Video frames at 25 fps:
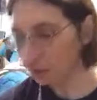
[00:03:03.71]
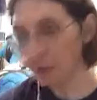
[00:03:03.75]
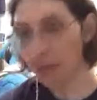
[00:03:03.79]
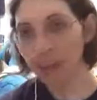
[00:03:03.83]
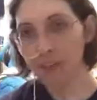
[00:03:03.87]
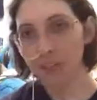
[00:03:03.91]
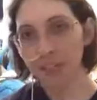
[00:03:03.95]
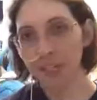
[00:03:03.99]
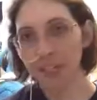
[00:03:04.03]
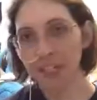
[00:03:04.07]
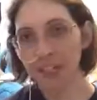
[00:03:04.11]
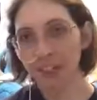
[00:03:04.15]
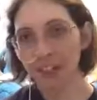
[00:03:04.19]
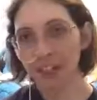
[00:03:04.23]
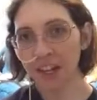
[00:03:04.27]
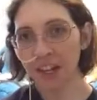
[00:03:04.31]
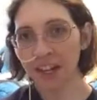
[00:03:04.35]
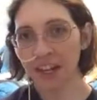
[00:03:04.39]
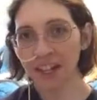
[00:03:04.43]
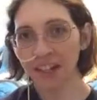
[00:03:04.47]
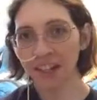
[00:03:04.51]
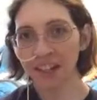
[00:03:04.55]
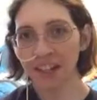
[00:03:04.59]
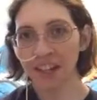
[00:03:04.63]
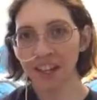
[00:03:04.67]
do have a PICC
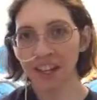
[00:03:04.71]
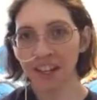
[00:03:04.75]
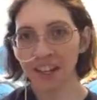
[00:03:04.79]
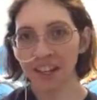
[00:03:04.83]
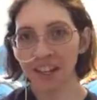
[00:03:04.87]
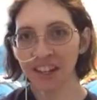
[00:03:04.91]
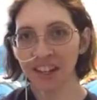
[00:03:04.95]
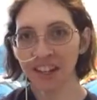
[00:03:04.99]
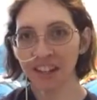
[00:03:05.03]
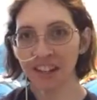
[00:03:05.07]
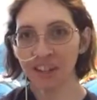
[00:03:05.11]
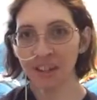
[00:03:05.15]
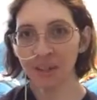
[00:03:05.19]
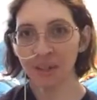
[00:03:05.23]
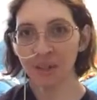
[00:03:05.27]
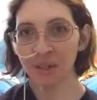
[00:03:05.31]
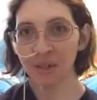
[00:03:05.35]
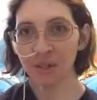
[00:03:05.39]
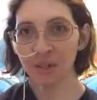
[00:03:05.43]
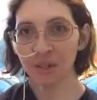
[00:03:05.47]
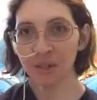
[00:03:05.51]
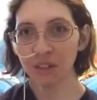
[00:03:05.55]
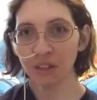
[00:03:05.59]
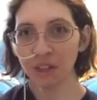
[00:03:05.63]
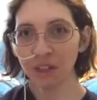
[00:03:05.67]
line, and I
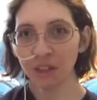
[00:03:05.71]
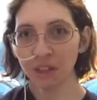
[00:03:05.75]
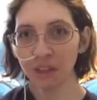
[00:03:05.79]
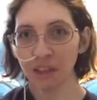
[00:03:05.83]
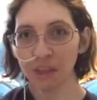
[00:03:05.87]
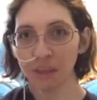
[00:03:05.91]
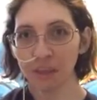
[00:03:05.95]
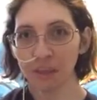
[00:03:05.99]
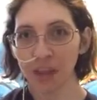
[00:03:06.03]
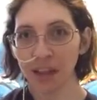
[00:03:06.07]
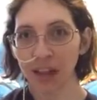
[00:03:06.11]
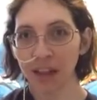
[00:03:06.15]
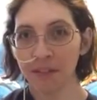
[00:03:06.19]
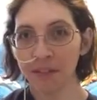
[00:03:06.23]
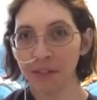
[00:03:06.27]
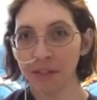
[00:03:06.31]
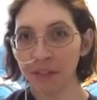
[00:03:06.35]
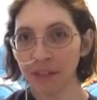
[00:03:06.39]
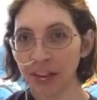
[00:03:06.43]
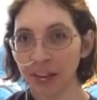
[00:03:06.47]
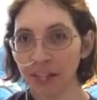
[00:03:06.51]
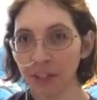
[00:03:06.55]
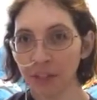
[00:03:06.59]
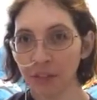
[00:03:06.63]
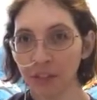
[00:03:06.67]
do
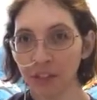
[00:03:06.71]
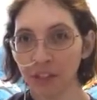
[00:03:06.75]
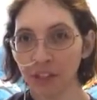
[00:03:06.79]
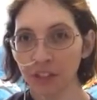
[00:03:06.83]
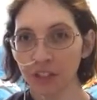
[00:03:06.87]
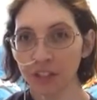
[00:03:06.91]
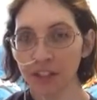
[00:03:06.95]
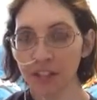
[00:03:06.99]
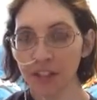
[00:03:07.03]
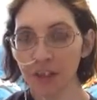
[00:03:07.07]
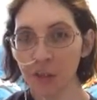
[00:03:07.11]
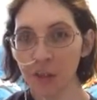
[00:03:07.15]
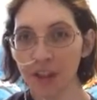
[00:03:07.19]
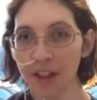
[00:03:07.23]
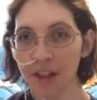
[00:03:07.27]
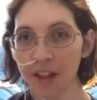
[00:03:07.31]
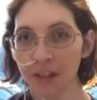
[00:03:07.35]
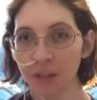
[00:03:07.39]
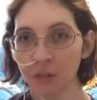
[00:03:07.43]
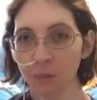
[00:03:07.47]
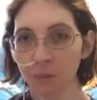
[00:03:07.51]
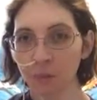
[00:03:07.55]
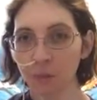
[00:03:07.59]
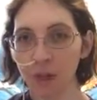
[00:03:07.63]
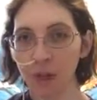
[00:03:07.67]
IV hydration that way
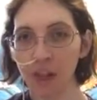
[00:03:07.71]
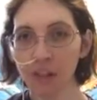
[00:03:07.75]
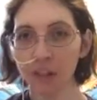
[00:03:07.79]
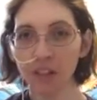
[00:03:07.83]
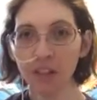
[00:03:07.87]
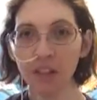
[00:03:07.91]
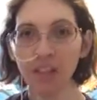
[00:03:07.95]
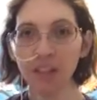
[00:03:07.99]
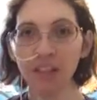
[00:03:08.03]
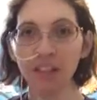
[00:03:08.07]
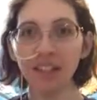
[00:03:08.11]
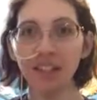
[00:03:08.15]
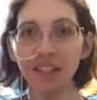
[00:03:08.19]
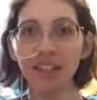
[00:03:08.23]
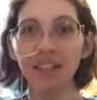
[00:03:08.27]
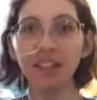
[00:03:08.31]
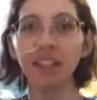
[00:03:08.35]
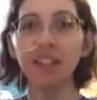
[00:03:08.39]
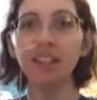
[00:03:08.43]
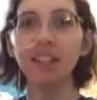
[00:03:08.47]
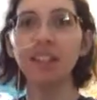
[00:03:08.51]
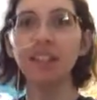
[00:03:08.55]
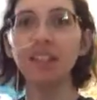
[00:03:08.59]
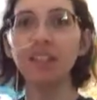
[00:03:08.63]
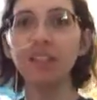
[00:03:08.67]
as well.
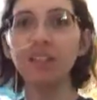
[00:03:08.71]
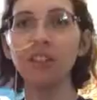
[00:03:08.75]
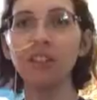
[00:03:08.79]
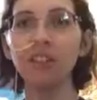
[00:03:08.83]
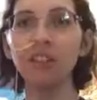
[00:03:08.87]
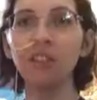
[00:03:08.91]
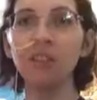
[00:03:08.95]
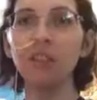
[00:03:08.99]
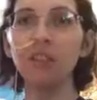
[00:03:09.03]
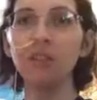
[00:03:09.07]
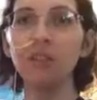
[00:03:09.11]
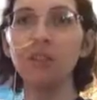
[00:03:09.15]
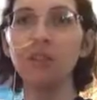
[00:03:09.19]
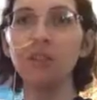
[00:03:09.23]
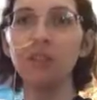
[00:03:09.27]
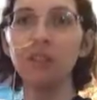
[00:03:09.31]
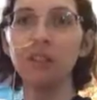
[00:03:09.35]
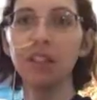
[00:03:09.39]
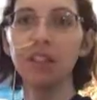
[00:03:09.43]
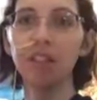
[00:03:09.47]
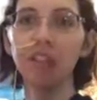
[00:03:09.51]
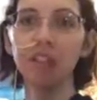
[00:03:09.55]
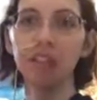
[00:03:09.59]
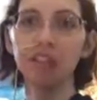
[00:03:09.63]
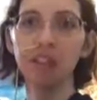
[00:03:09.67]
Show you.
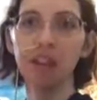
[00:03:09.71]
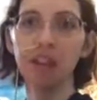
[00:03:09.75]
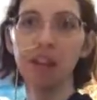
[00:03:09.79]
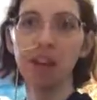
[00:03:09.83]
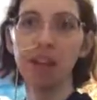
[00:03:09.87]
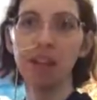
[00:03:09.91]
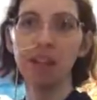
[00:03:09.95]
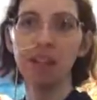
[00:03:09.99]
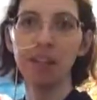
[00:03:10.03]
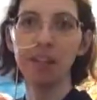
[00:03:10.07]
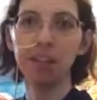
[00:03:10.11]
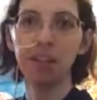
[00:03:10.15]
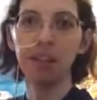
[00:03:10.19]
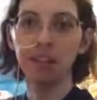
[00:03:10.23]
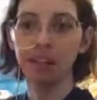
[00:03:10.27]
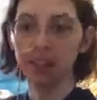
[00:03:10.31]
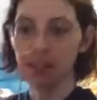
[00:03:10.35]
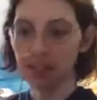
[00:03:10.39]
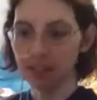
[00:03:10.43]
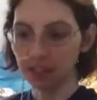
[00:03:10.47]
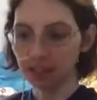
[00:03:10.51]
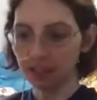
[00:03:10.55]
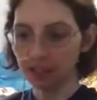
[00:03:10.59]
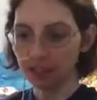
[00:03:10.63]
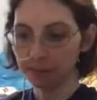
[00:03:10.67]
It's not my
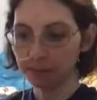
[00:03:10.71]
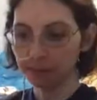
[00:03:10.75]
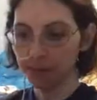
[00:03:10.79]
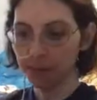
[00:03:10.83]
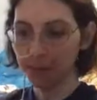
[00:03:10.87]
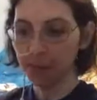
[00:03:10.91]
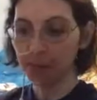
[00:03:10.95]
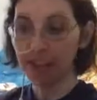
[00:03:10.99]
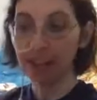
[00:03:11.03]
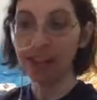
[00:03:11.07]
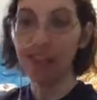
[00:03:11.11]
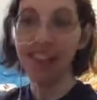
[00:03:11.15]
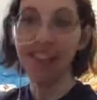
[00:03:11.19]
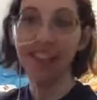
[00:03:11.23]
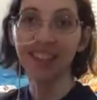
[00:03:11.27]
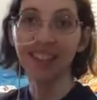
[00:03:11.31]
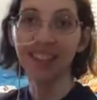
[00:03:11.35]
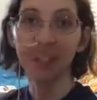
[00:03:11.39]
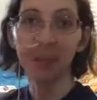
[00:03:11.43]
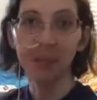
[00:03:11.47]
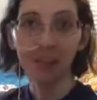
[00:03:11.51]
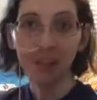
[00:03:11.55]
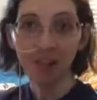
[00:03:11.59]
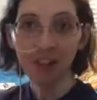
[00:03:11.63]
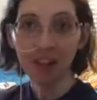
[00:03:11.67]

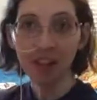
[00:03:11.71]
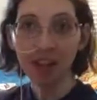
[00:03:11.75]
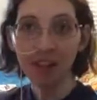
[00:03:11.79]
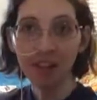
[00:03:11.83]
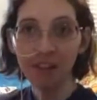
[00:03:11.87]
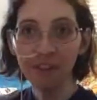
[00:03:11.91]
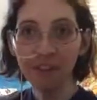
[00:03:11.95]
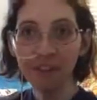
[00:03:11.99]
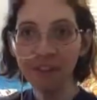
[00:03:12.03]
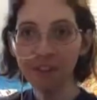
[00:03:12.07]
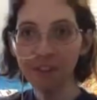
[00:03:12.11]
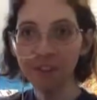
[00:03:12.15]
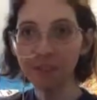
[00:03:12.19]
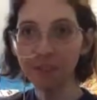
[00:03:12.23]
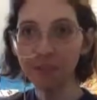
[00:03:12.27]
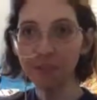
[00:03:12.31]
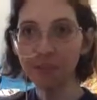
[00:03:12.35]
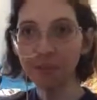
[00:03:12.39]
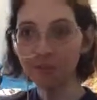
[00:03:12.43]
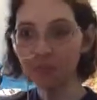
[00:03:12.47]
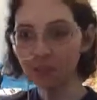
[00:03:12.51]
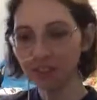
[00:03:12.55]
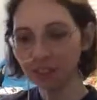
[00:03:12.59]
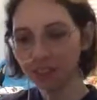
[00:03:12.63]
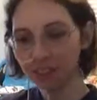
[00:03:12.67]
typical cover,
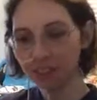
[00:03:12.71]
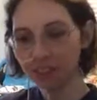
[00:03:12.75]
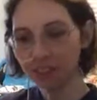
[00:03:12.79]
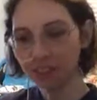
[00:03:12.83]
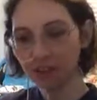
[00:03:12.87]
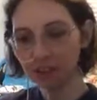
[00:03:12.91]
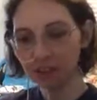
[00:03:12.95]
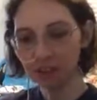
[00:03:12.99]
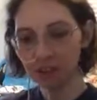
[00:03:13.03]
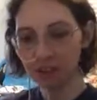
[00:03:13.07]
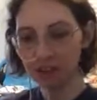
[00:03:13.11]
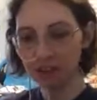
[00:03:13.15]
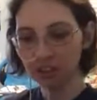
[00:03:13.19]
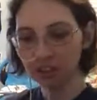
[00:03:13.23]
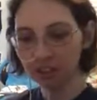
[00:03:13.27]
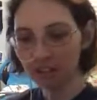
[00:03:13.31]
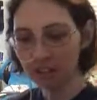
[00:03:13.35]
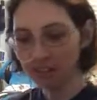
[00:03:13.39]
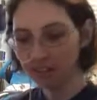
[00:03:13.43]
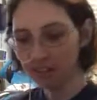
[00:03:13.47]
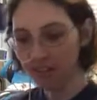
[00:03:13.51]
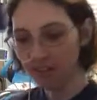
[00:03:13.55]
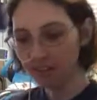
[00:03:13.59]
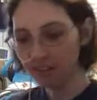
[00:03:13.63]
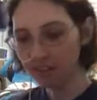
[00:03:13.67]
let's just
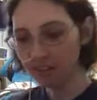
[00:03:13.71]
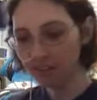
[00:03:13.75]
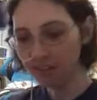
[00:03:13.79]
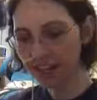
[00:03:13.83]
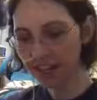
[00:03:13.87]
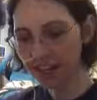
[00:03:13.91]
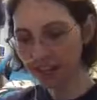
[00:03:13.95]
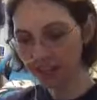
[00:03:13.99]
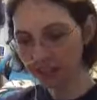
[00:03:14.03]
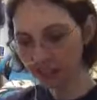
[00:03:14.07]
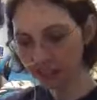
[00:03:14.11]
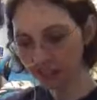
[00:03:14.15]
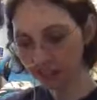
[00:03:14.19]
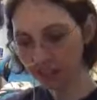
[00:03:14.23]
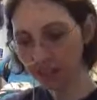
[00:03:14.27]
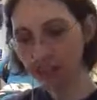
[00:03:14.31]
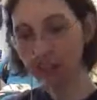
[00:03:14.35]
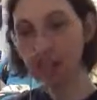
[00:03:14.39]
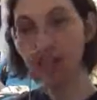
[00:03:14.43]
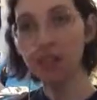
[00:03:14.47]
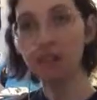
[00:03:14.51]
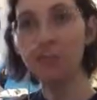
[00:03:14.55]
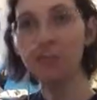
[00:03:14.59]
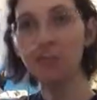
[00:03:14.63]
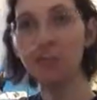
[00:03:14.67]
say that right now,
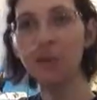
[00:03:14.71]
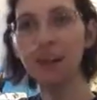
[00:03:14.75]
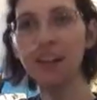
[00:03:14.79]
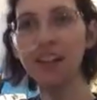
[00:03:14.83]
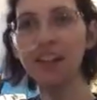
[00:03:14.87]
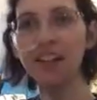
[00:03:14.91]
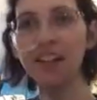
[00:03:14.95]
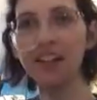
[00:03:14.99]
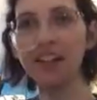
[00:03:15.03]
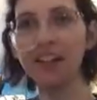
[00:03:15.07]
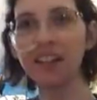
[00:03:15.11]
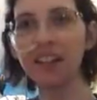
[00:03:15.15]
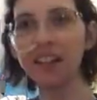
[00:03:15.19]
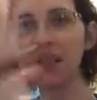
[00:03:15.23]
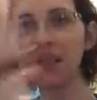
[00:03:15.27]
but